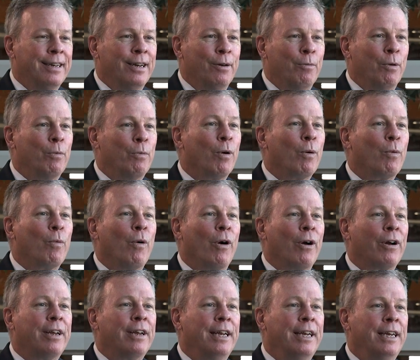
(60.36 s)
When we're
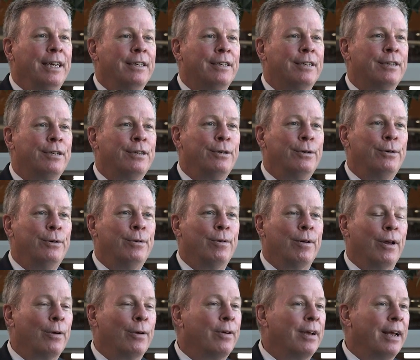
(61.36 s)
working to
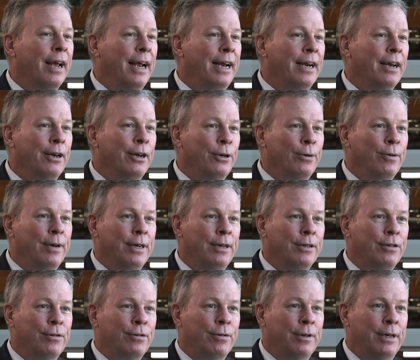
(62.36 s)
locate a new
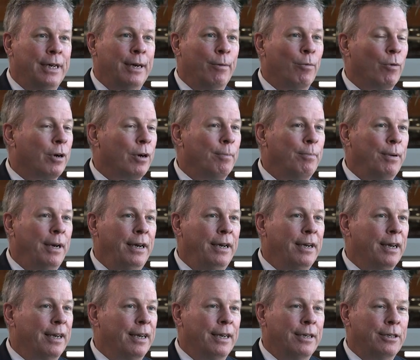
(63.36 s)
industry and we're
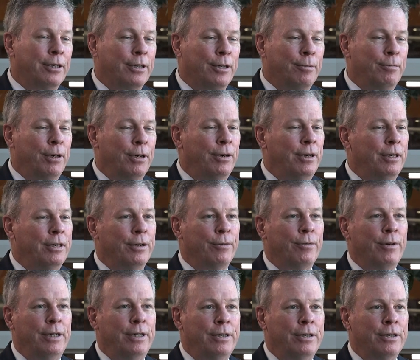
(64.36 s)
competing against communities and
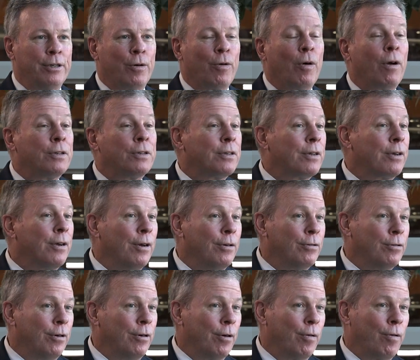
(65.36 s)
regions across the
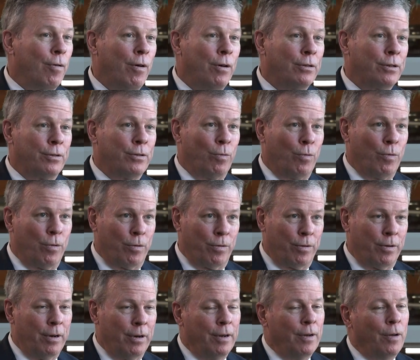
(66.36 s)
country and across the world,